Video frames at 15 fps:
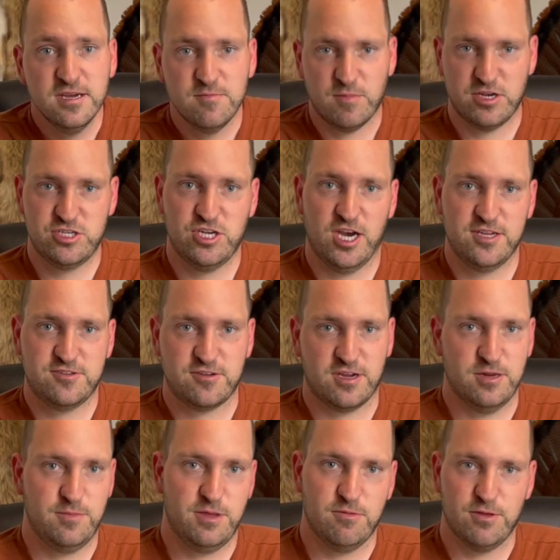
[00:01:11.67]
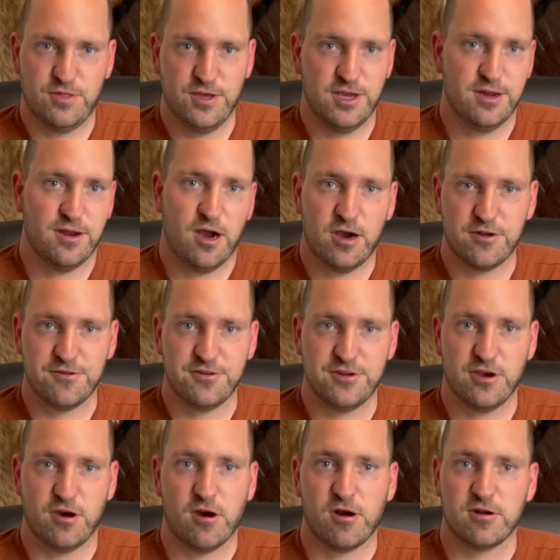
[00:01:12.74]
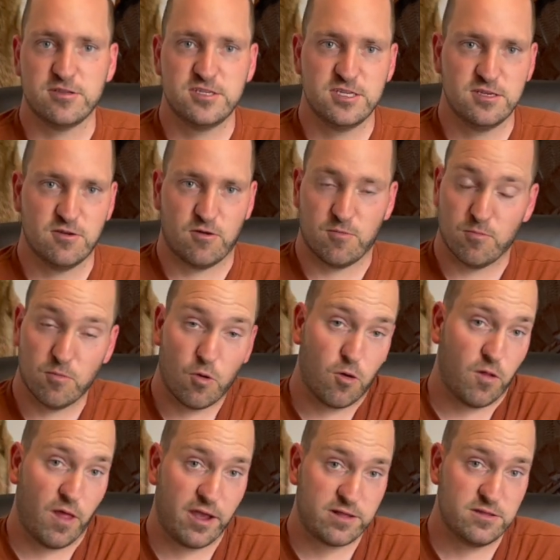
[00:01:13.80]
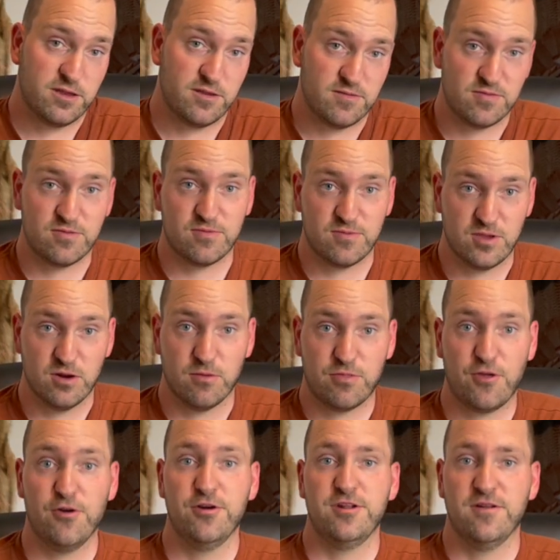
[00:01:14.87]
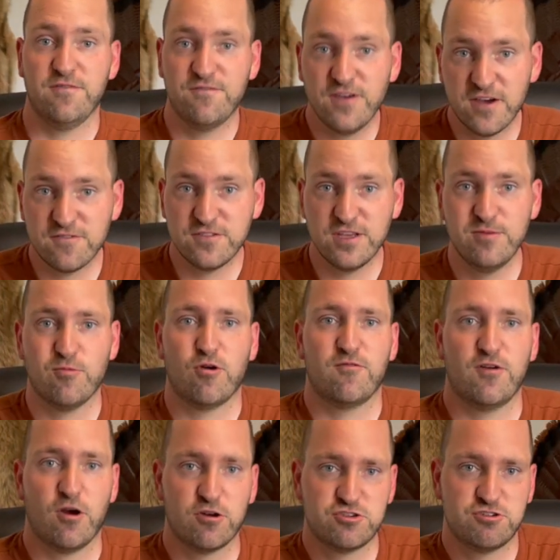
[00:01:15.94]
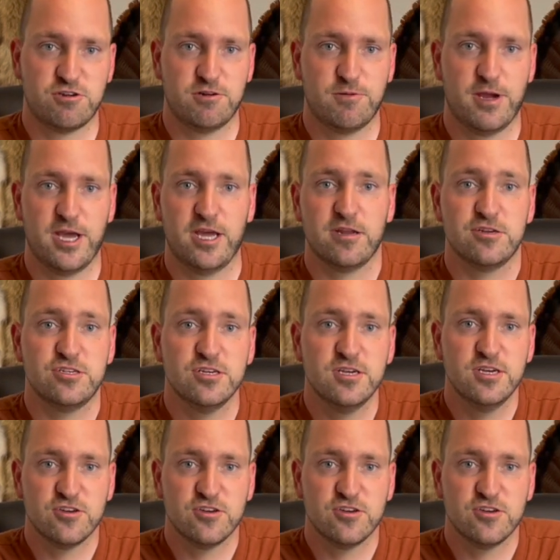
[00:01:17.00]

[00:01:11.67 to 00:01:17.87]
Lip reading: My shots are going to be within 100 yards or more likely, 30 to 50, more of an archery range.